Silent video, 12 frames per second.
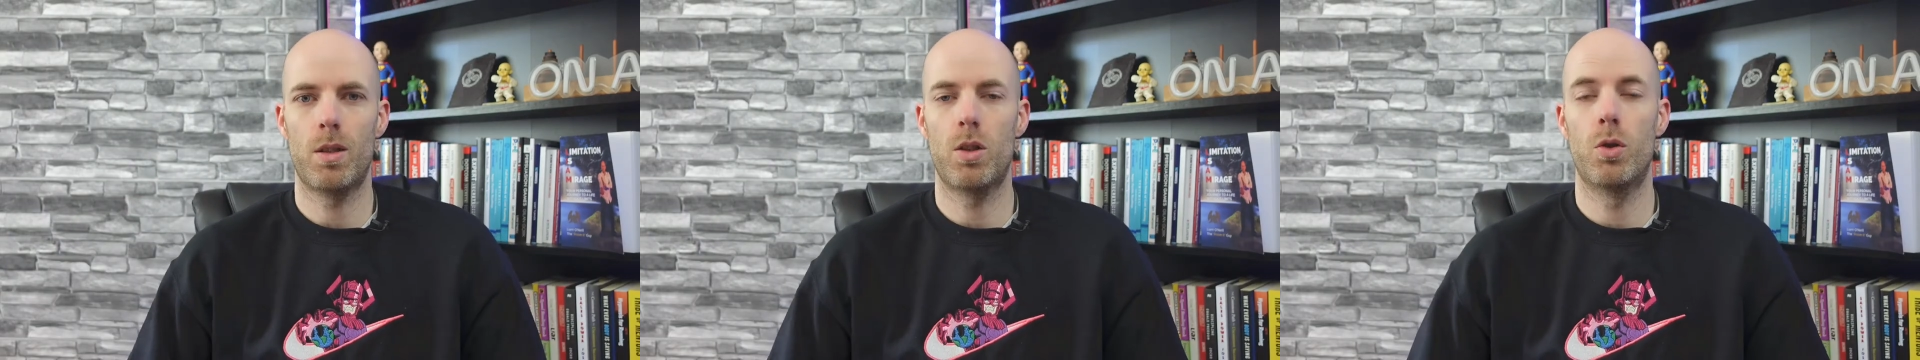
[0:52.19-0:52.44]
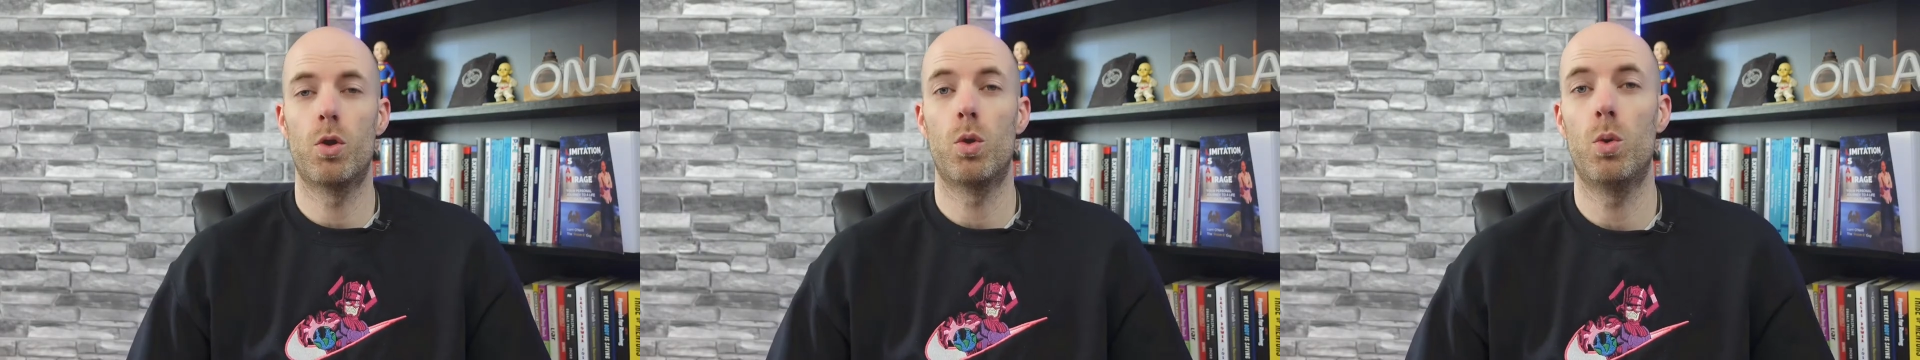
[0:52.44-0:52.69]

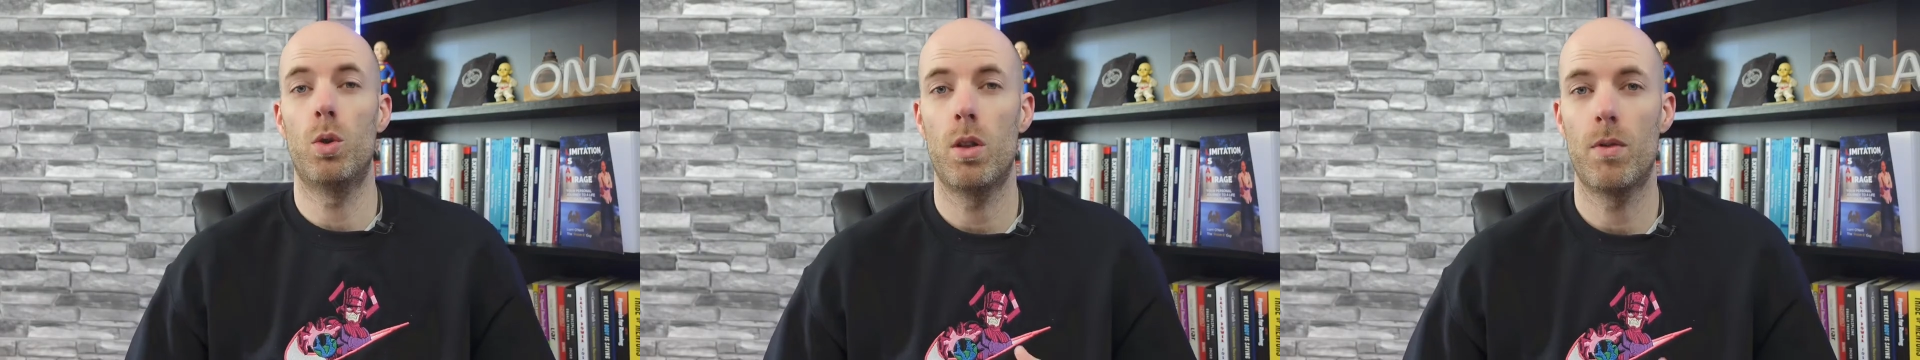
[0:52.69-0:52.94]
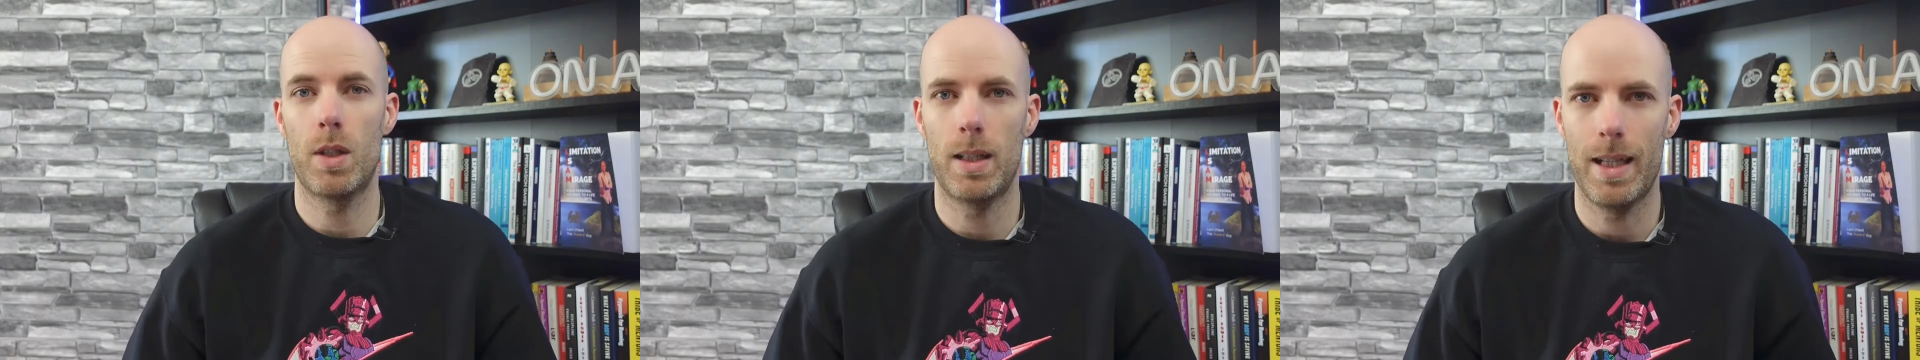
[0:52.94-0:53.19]
control
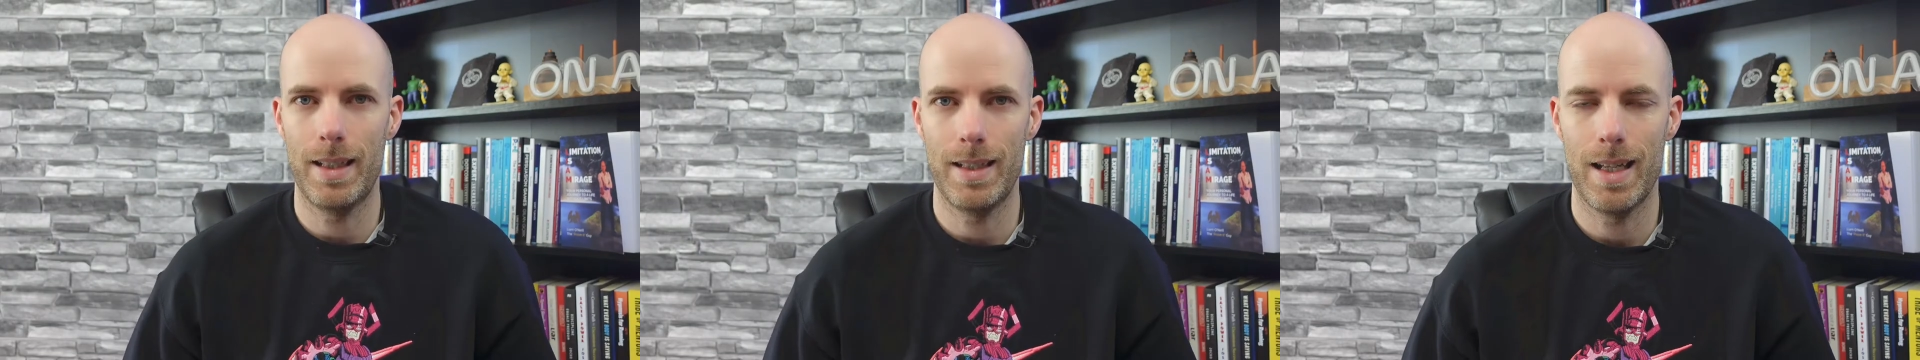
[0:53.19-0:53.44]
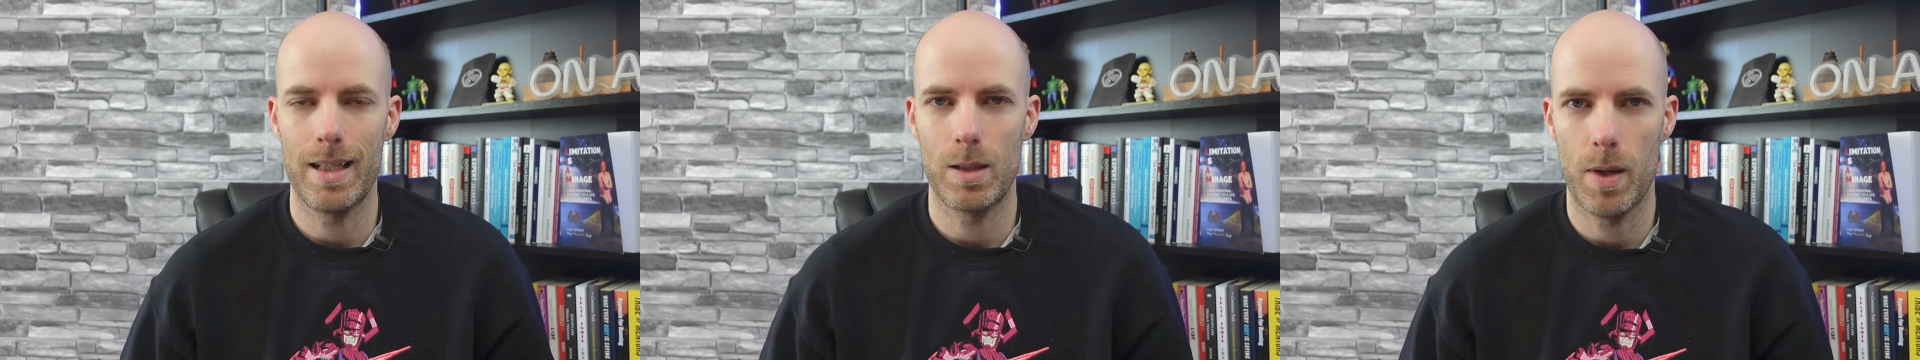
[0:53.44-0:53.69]
of the
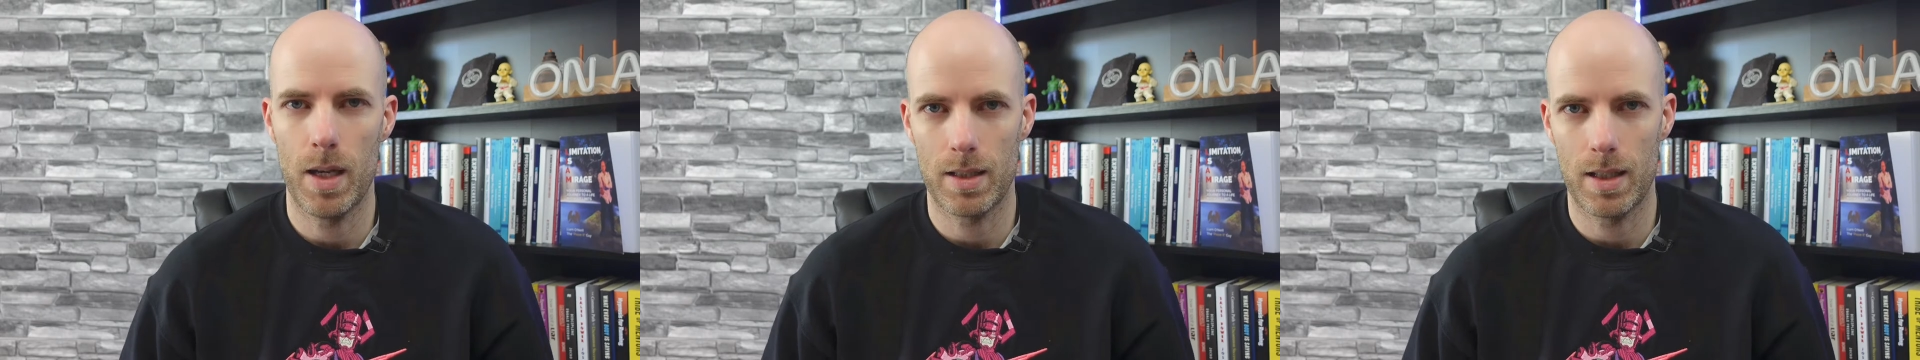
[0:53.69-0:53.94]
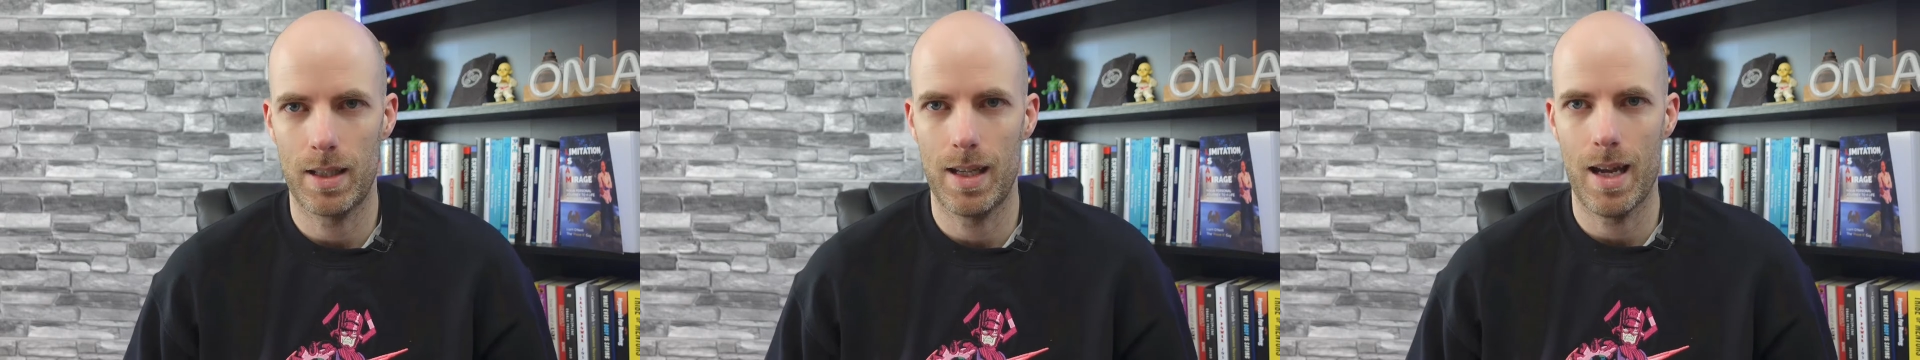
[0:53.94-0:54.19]
lighting as
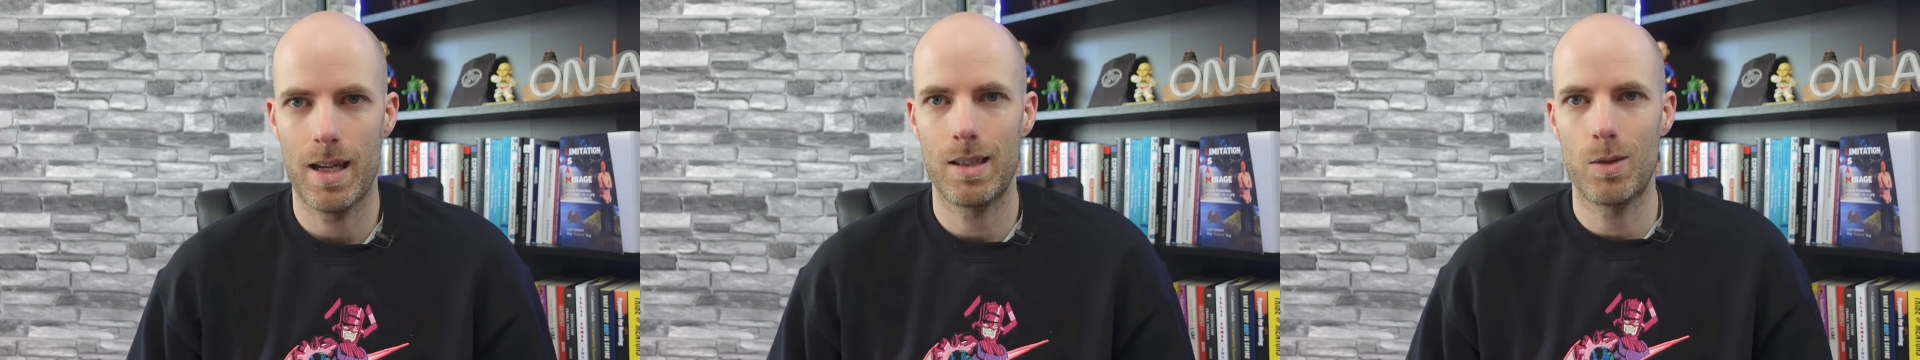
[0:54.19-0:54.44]
best I can.